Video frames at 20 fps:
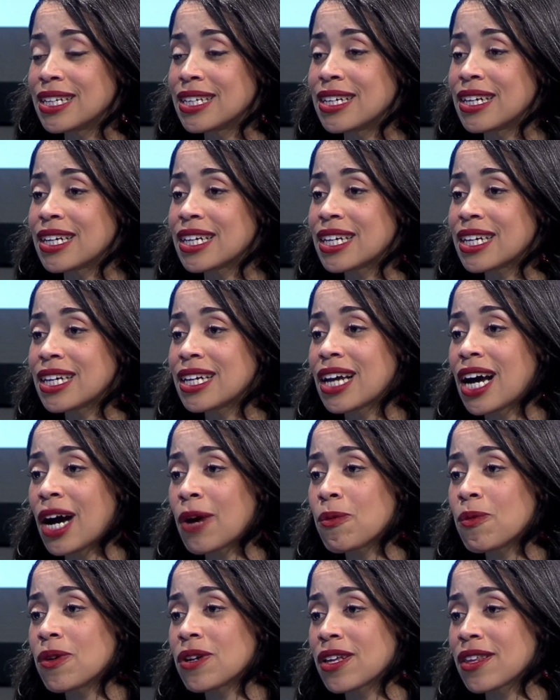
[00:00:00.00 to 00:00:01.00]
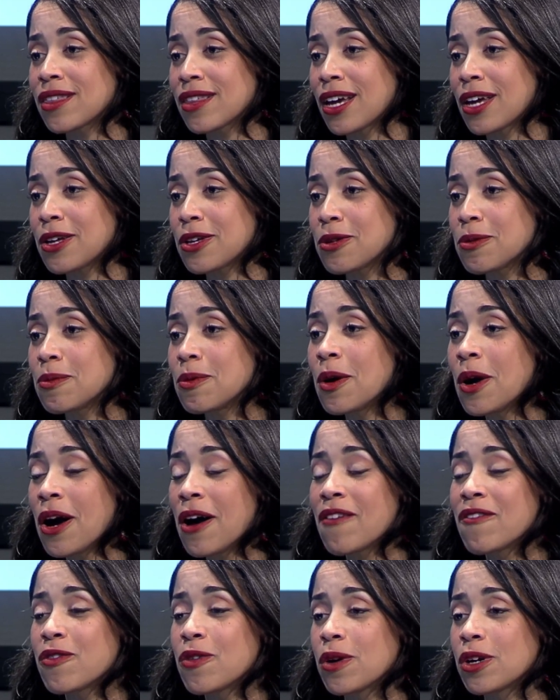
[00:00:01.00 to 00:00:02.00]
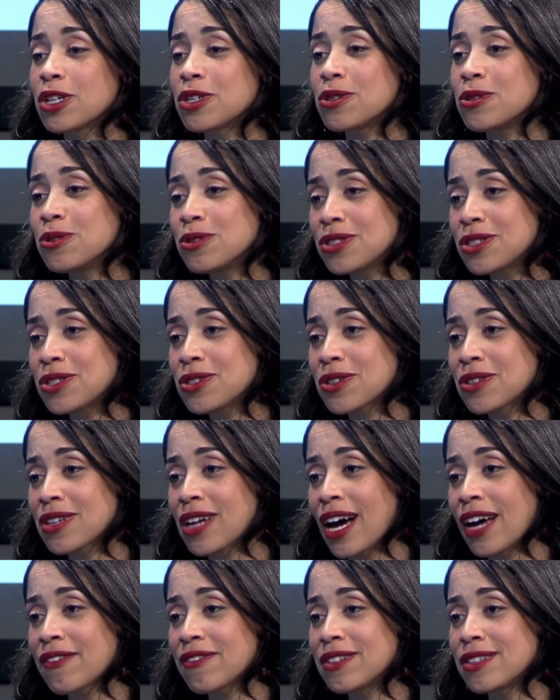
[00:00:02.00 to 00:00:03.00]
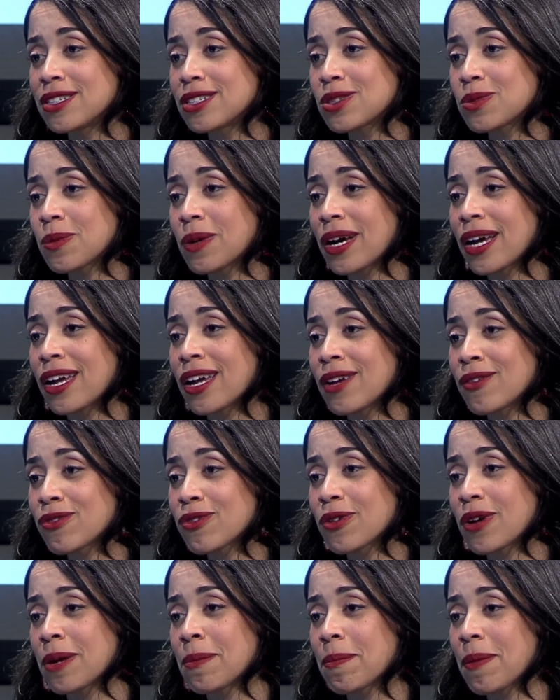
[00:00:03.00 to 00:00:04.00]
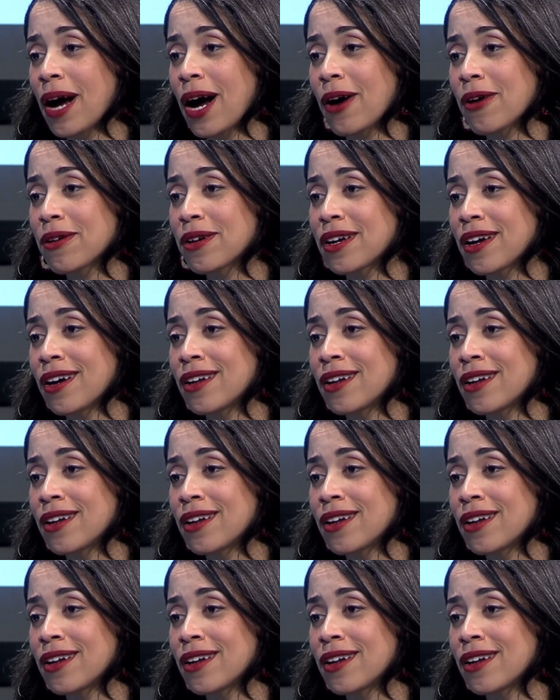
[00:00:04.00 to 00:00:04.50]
And again, I want to thank you for using your life in this way and for empowering